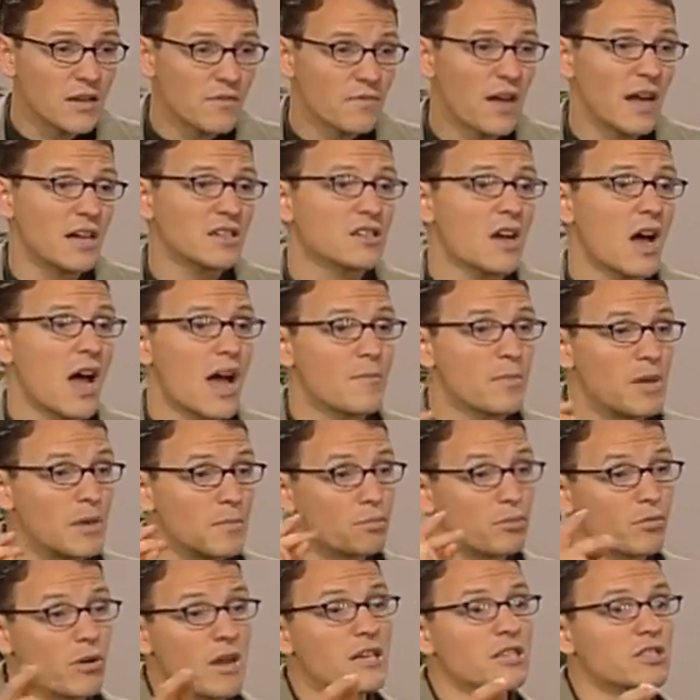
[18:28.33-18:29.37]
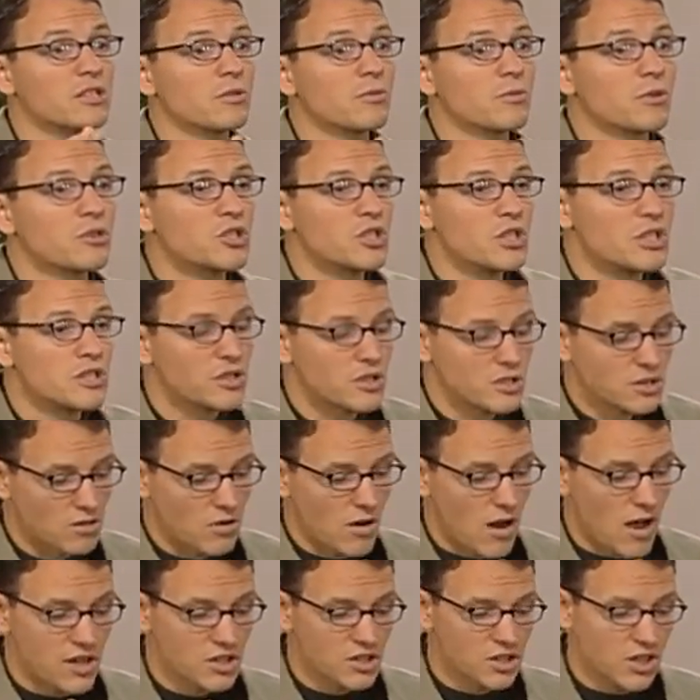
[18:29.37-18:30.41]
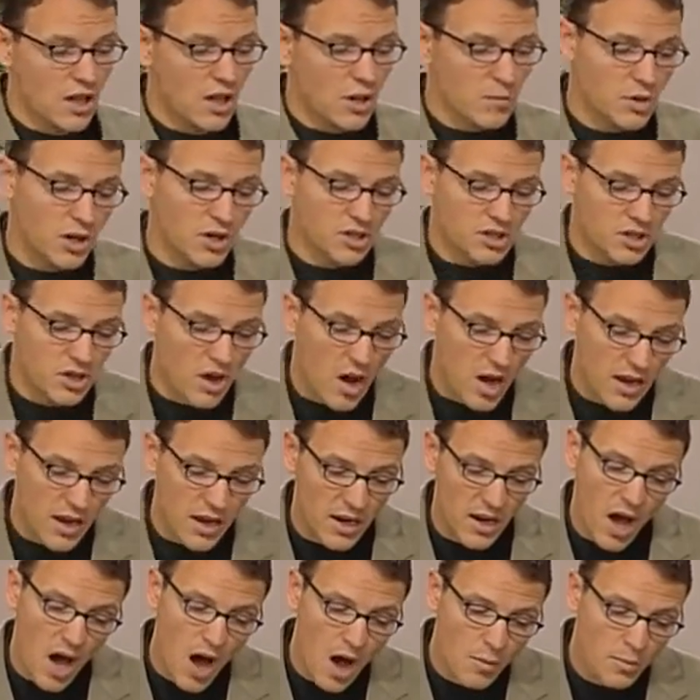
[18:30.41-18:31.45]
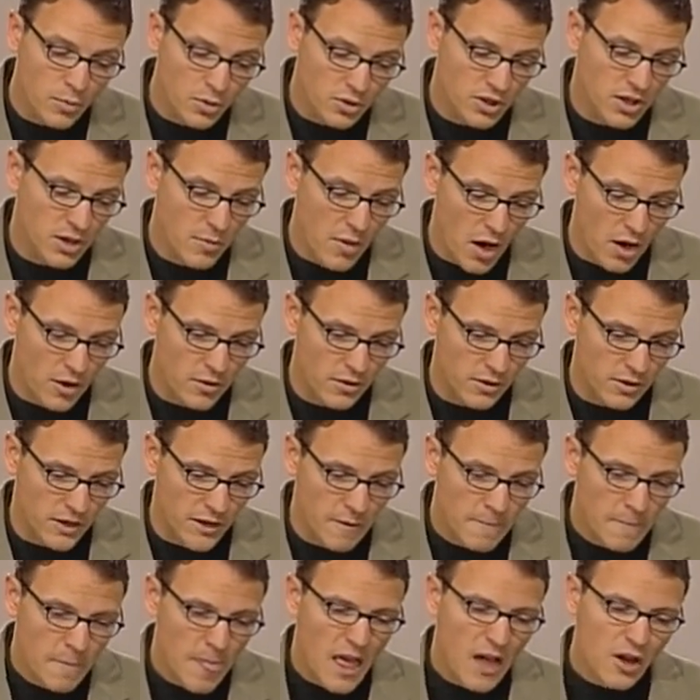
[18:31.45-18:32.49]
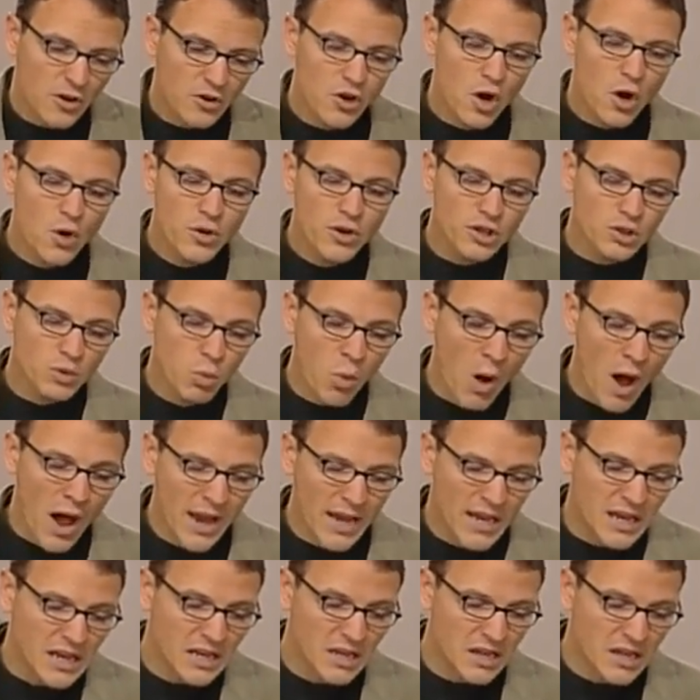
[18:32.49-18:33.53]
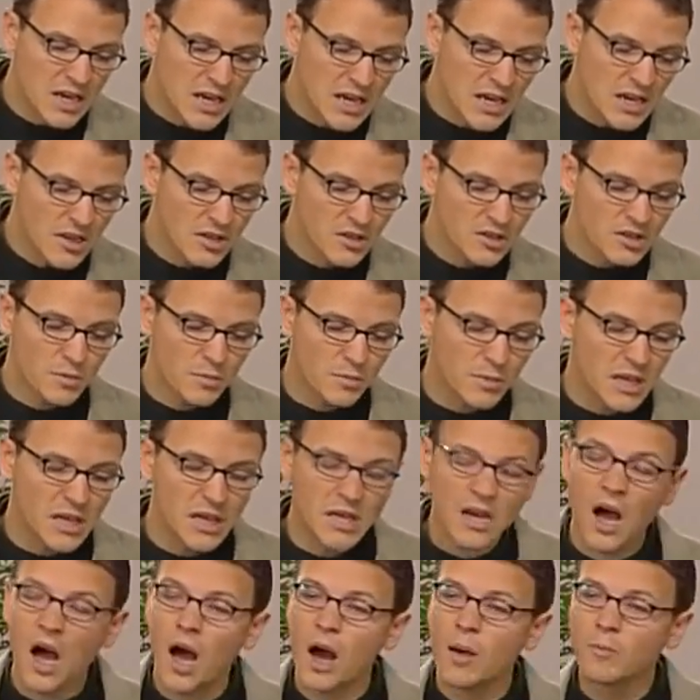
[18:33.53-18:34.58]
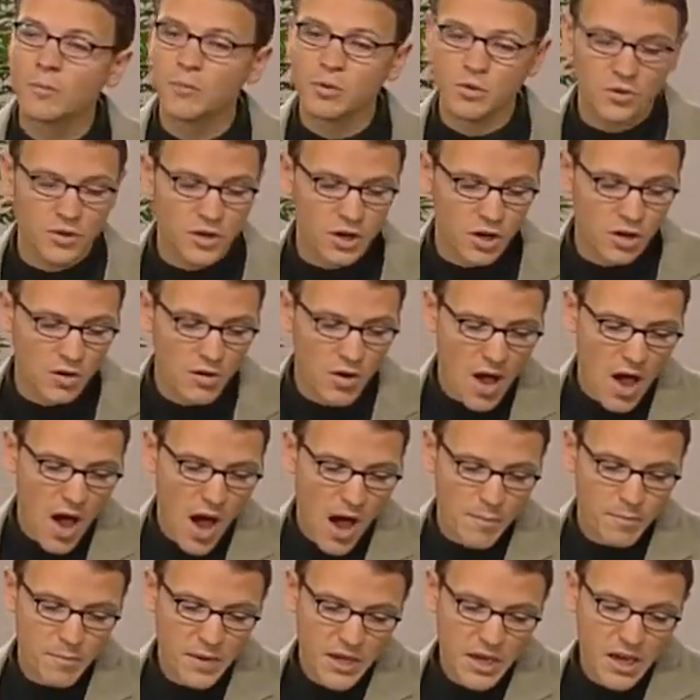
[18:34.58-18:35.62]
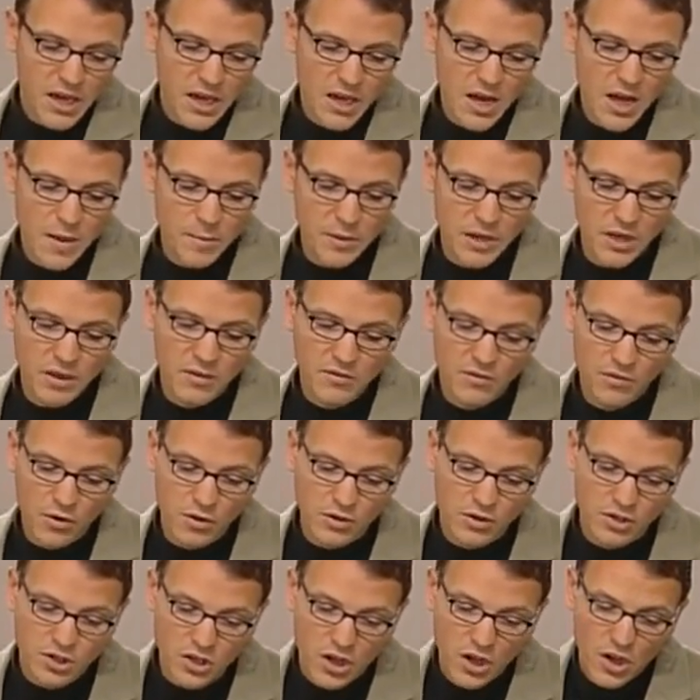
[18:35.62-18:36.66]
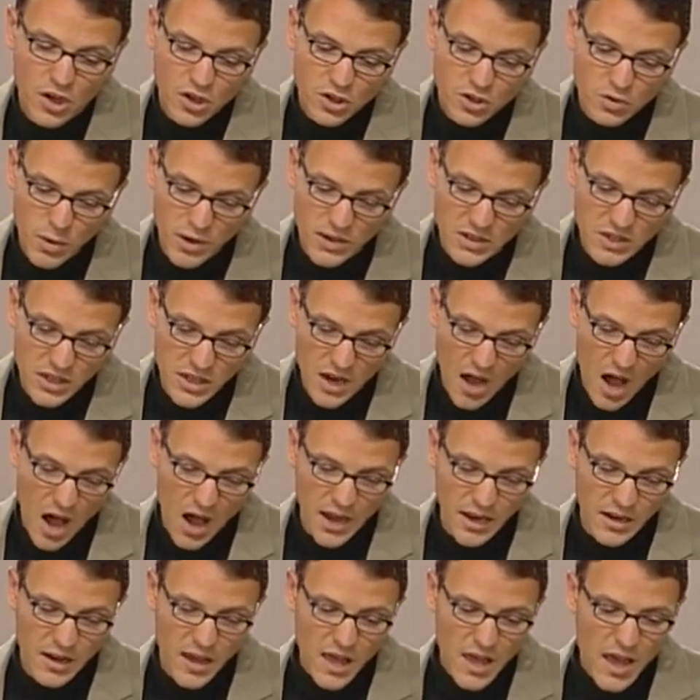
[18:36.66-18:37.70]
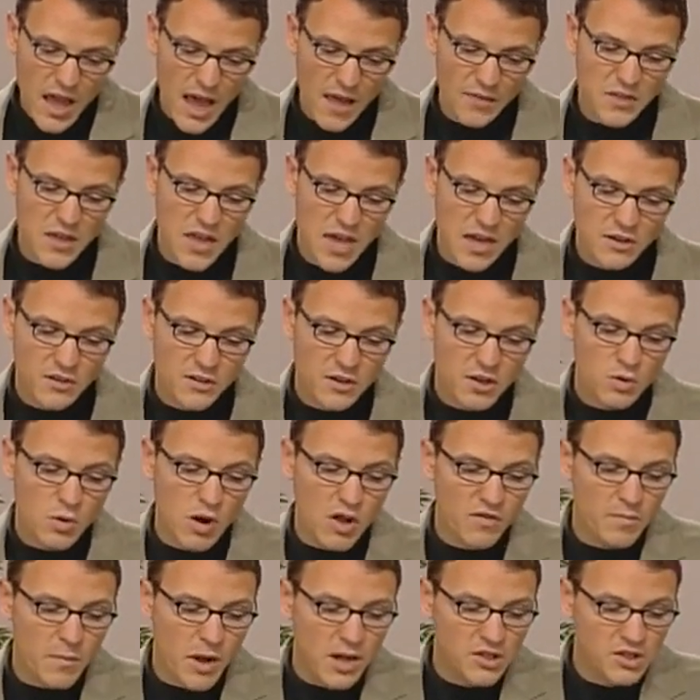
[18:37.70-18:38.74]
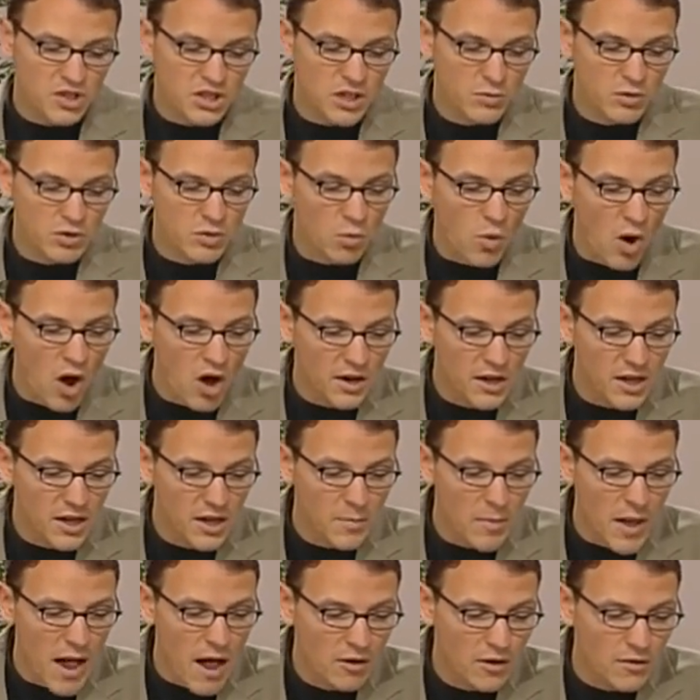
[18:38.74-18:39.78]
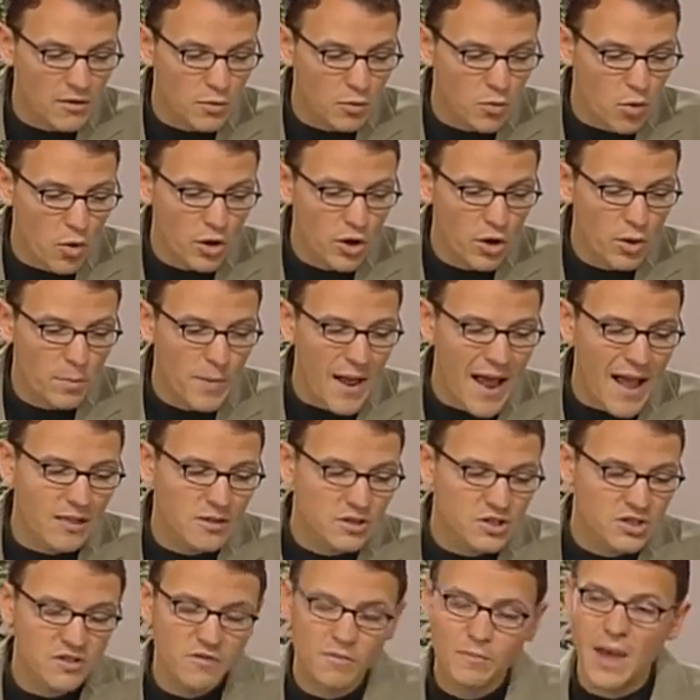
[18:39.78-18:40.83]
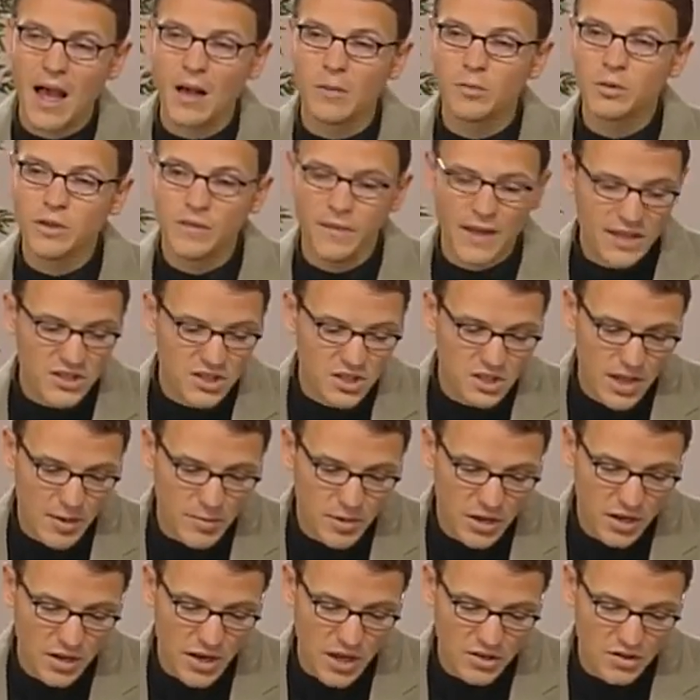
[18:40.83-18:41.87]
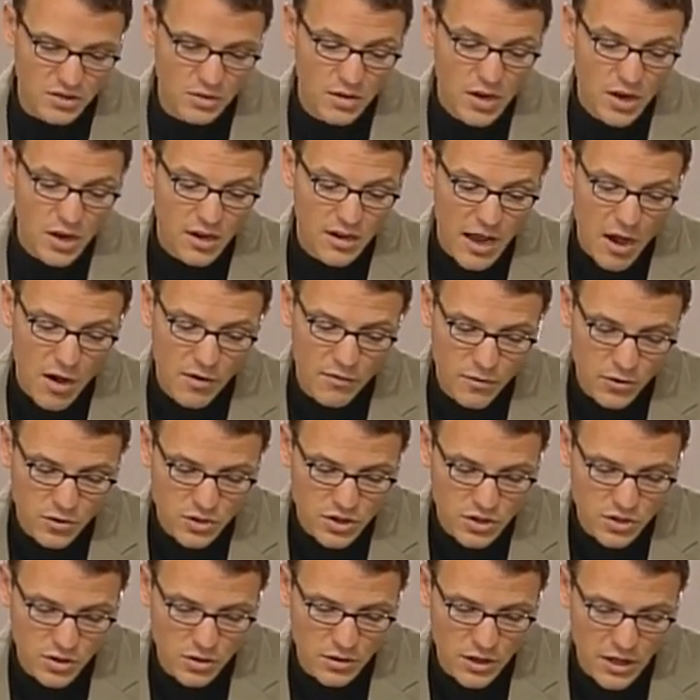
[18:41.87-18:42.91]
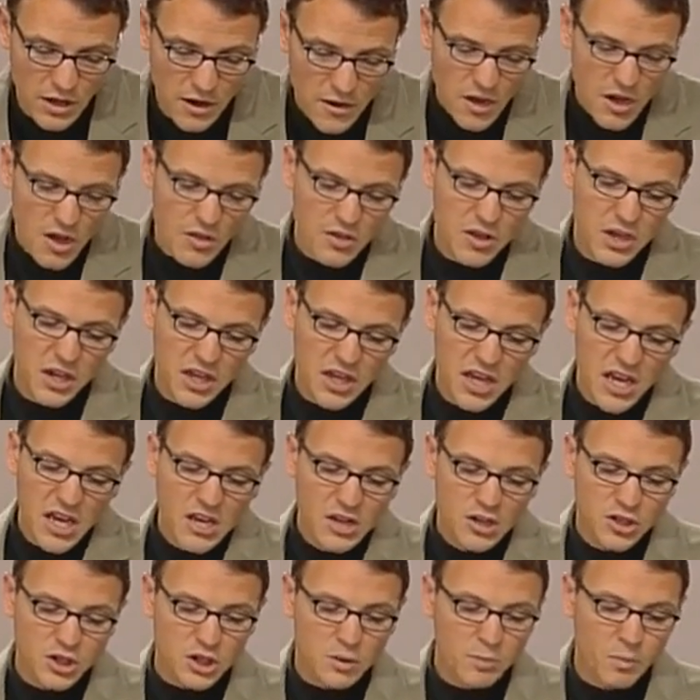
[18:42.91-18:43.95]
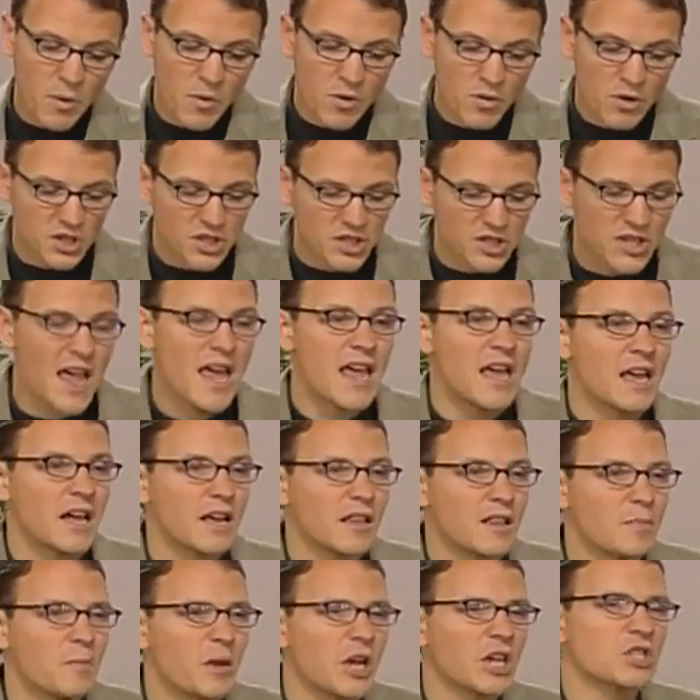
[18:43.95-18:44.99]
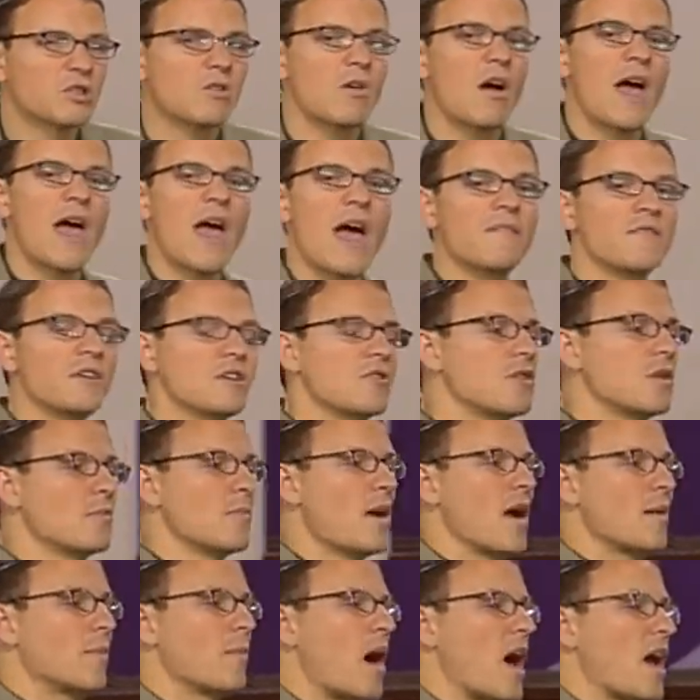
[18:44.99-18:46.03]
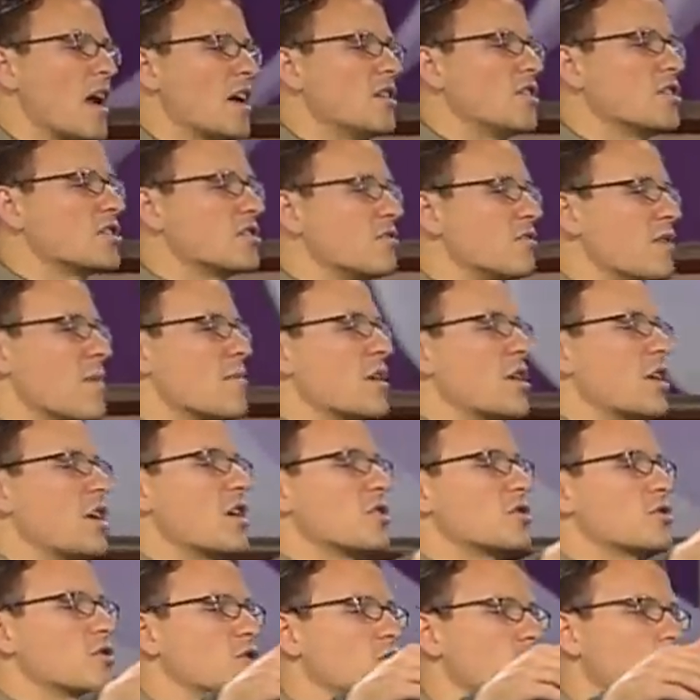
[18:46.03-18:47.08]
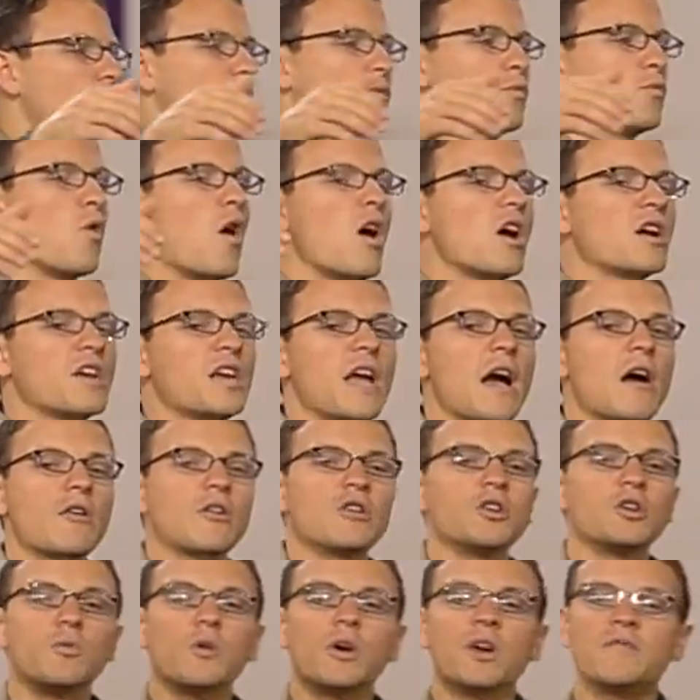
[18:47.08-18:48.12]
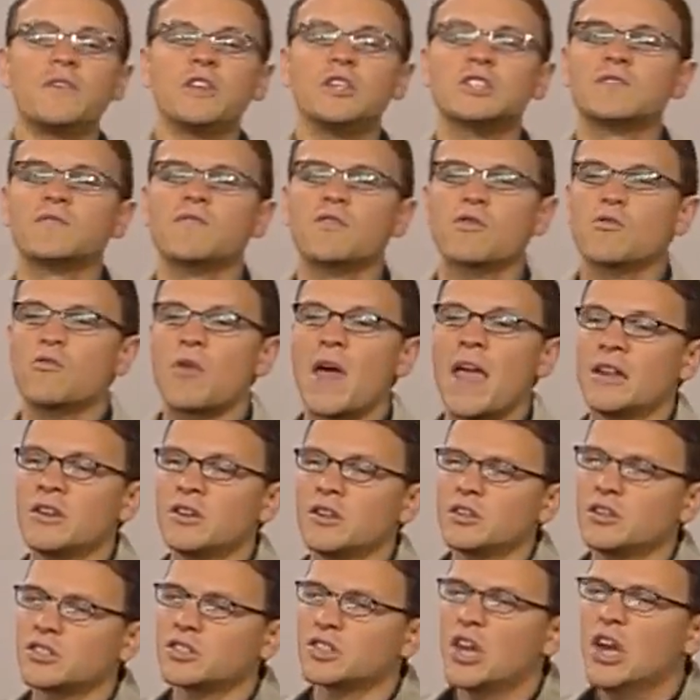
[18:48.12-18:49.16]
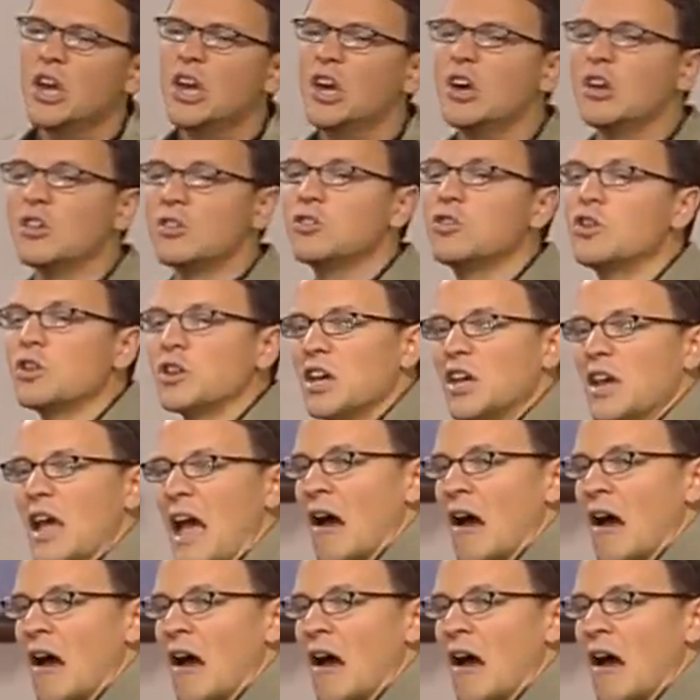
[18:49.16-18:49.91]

of that time, he praised the Lord Jesus Christ because God had humbled him utterly. Notice why he needed to be humbled, though. I'm picking it up in verse 29. At the end of the 12 months, he was walking about in the royal palace of Babylon. That's Nebuchadnezzar. Now, verse 30. The king spoke, saying, and the picture I have here in my mind is of Nebuchadnezzar sort of walking out onto one of his verandas, looking